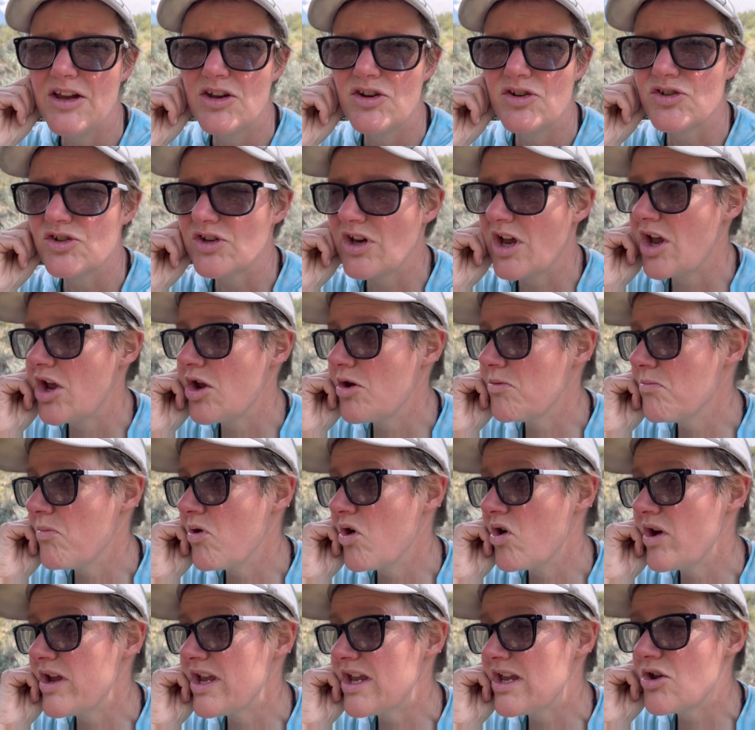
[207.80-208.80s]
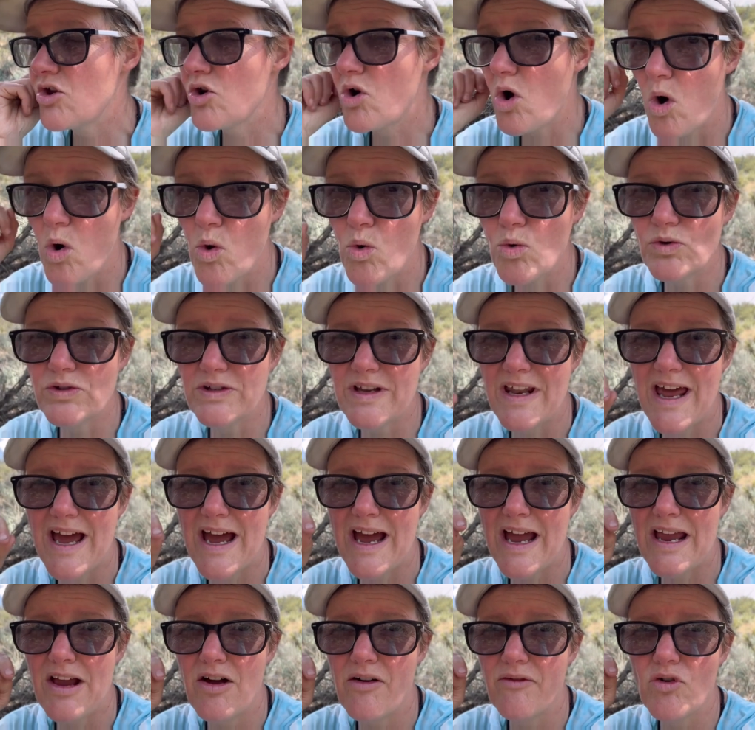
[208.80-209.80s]
so my goal
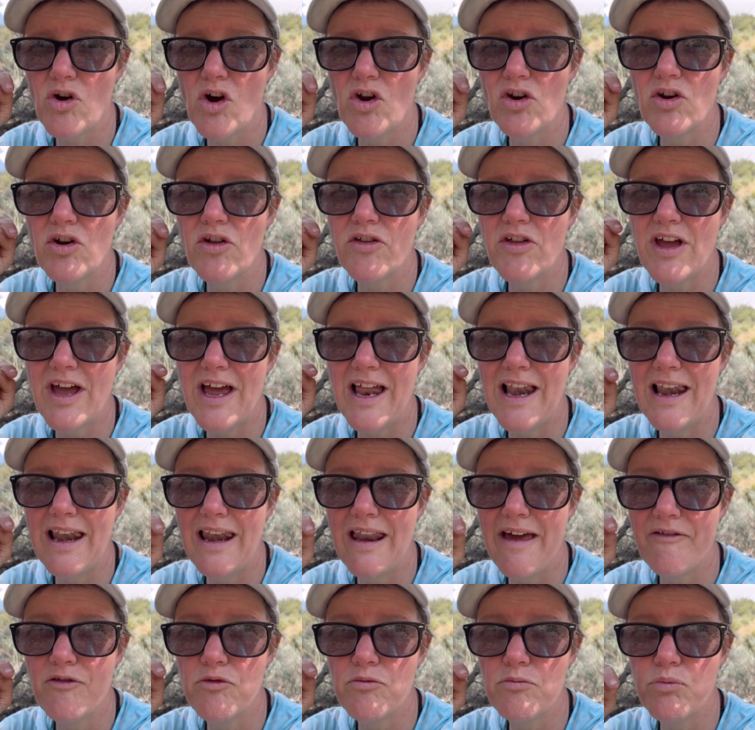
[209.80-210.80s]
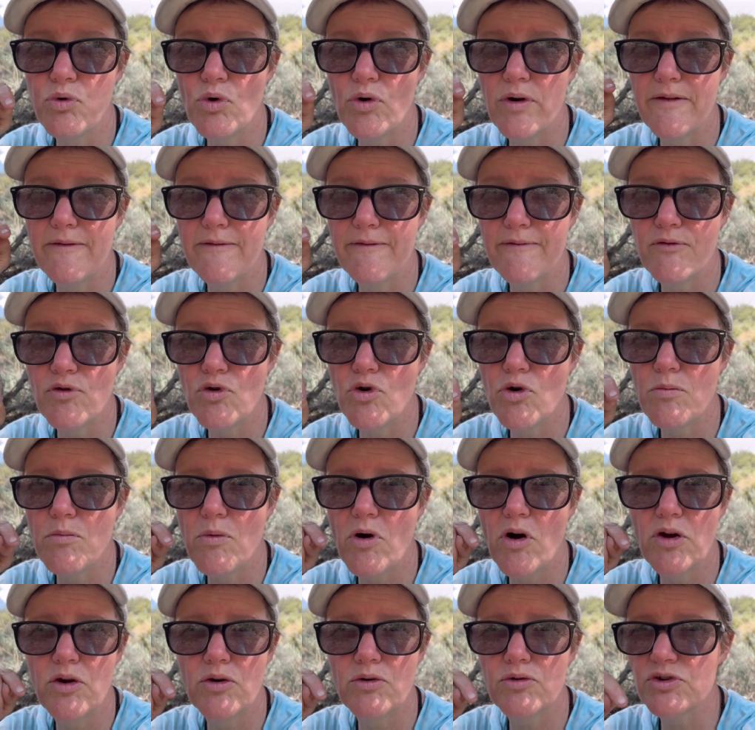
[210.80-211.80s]
today, I've got another 11.4
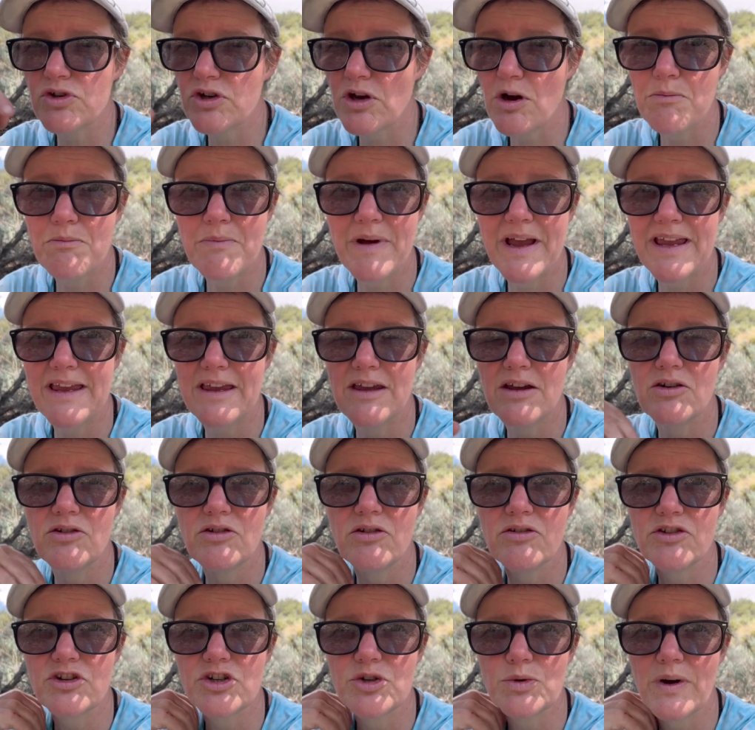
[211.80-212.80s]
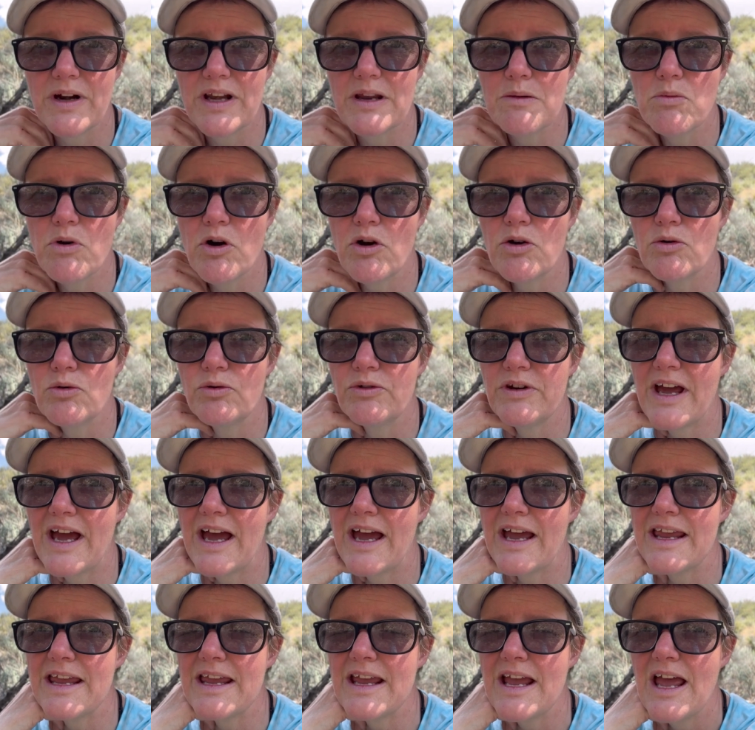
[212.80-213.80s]
miles. I'll make it another 20 mile
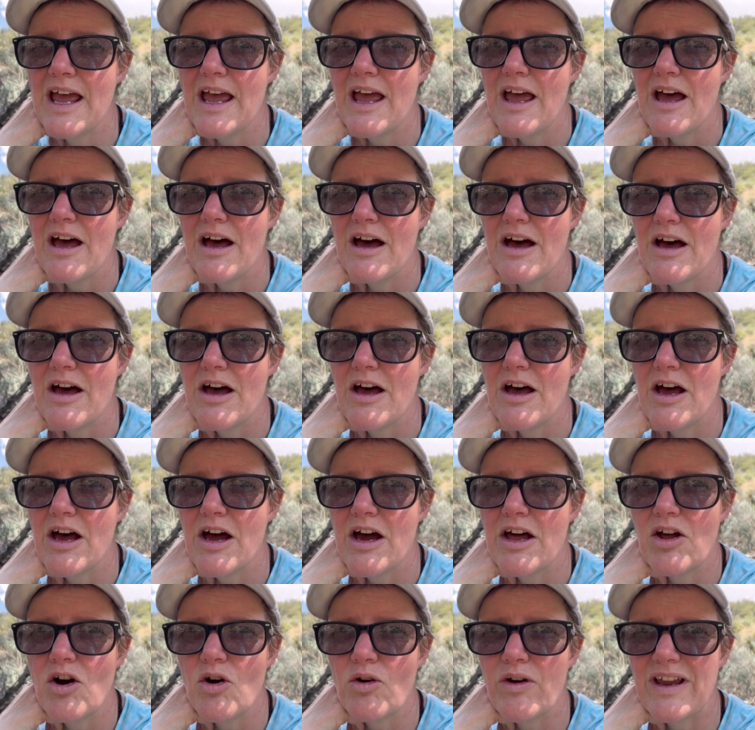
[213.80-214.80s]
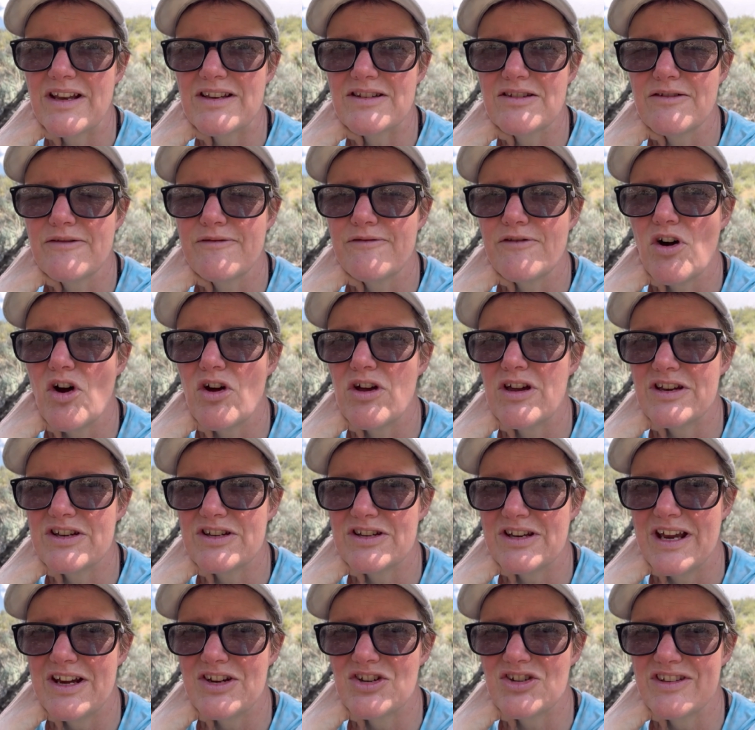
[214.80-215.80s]
day uh, and I'll get to the fire
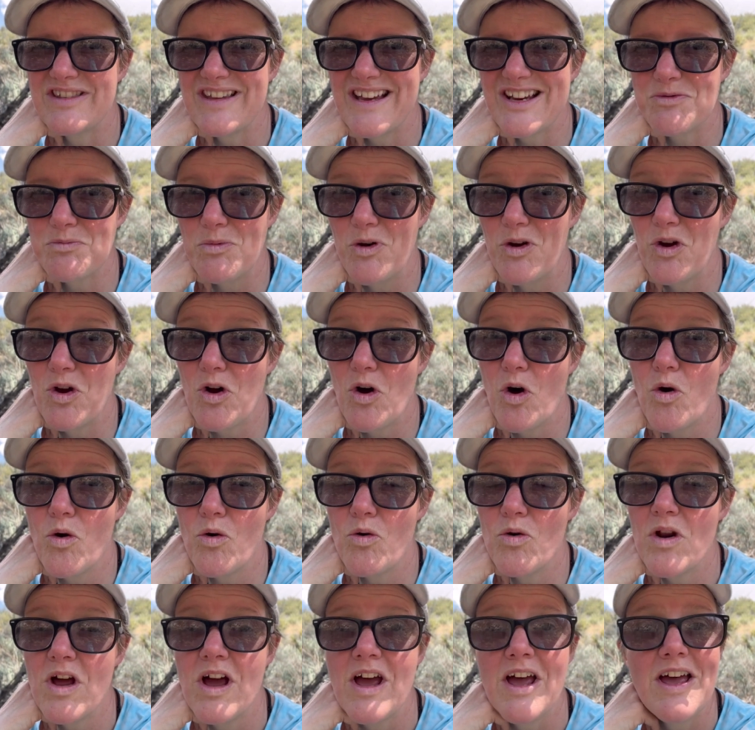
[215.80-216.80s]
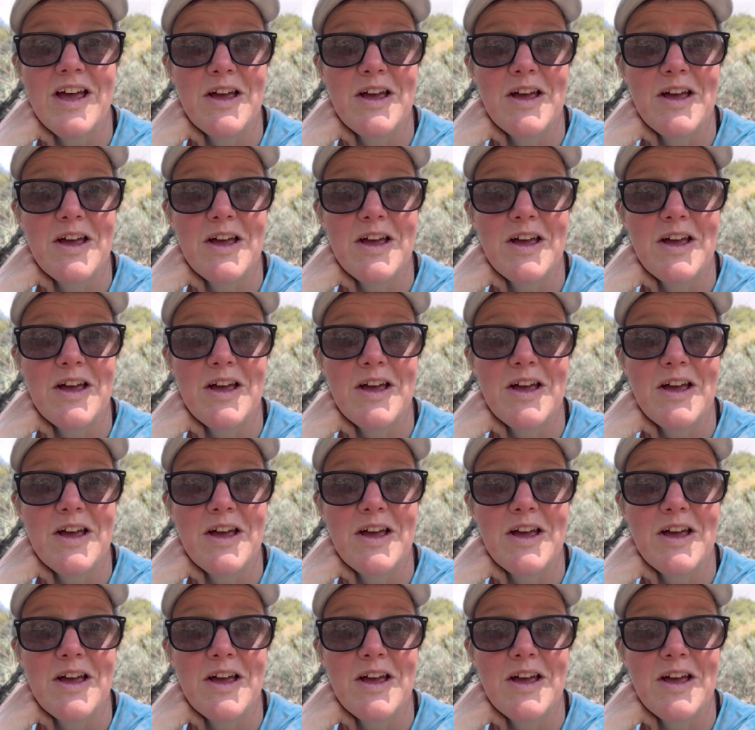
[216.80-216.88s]
station. That's my goal.